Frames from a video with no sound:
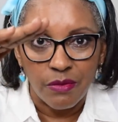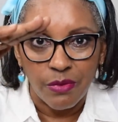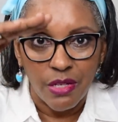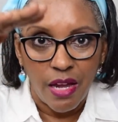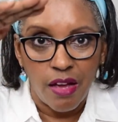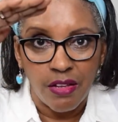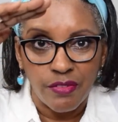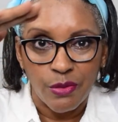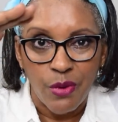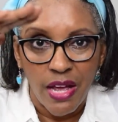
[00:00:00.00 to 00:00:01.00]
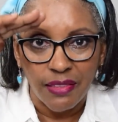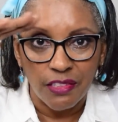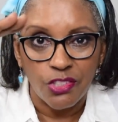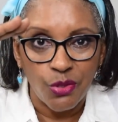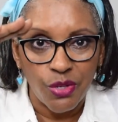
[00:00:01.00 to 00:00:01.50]
what however wide the
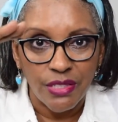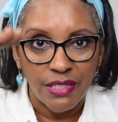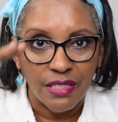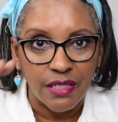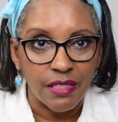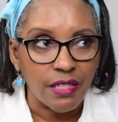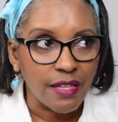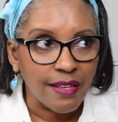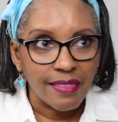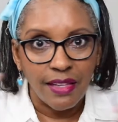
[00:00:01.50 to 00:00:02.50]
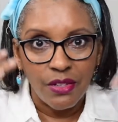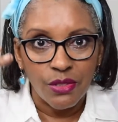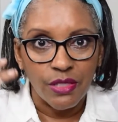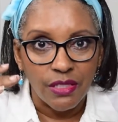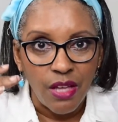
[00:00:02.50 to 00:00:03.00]
joist is that
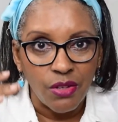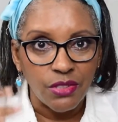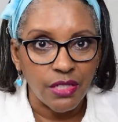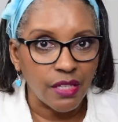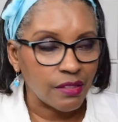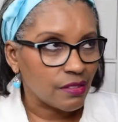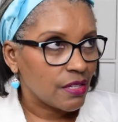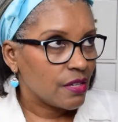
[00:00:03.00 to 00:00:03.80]
hold this house together.